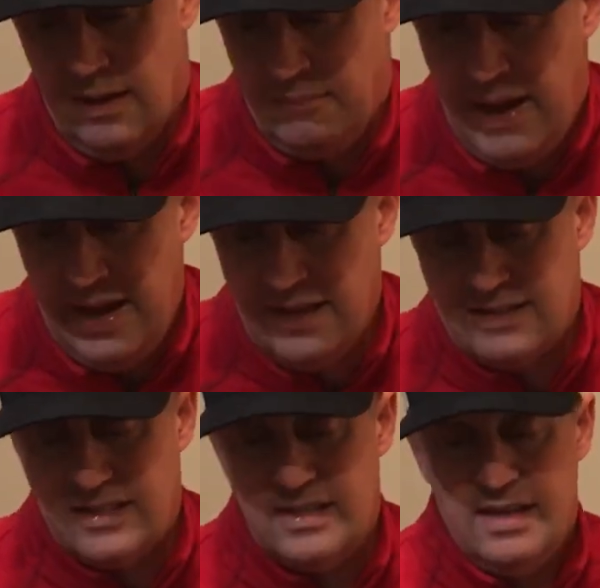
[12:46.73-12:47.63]

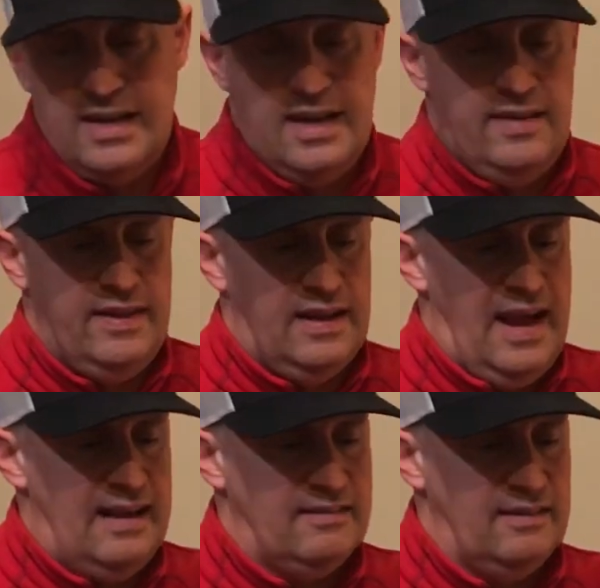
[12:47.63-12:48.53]
pants, and then
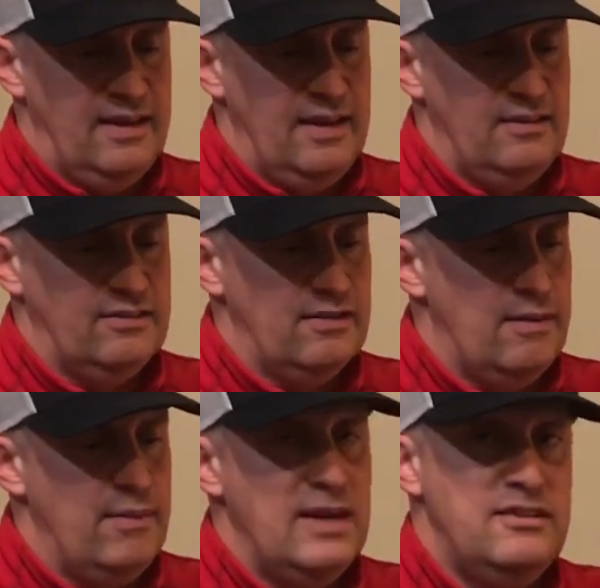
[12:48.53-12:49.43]
lastly
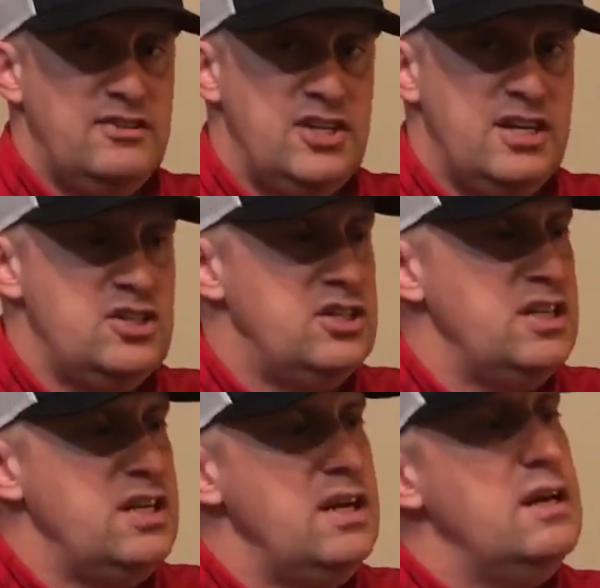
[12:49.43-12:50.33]
some
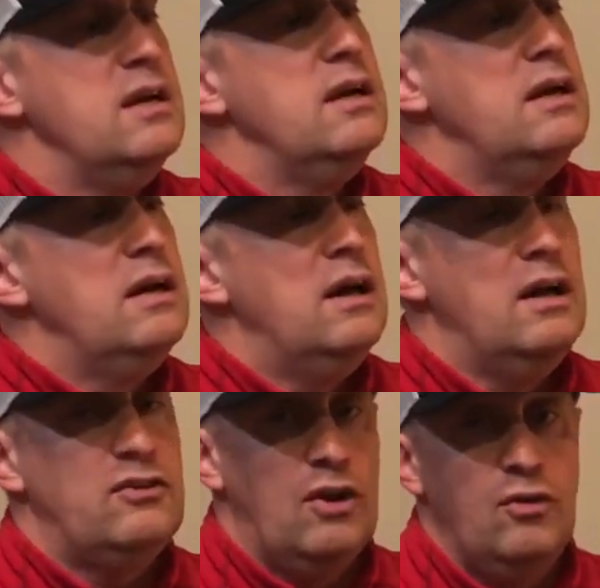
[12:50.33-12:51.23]
Injinji
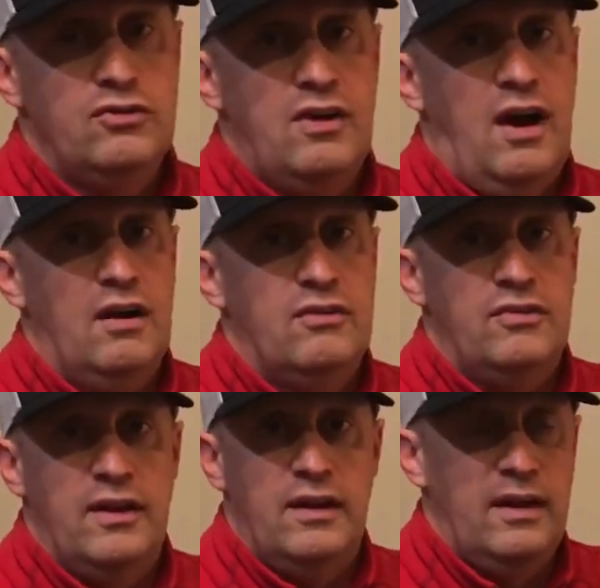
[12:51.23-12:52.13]
toe socks
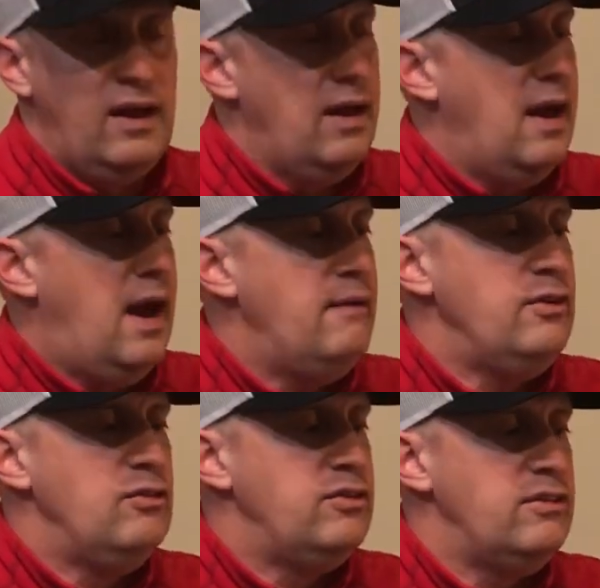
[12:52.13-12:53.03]
that I've
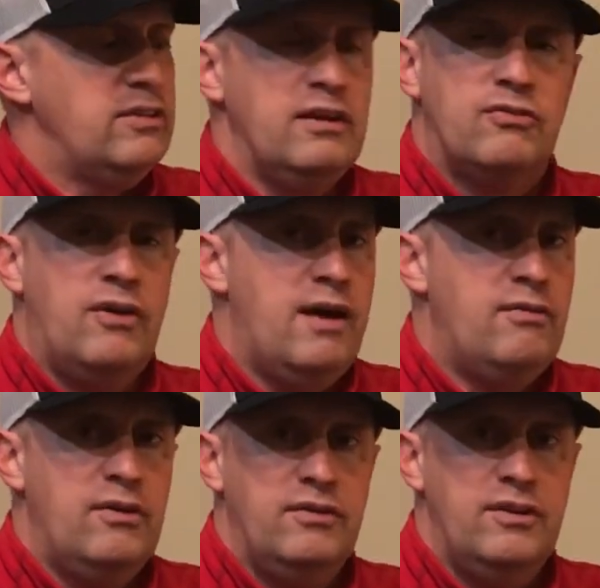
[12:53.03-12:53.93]
used these things forever.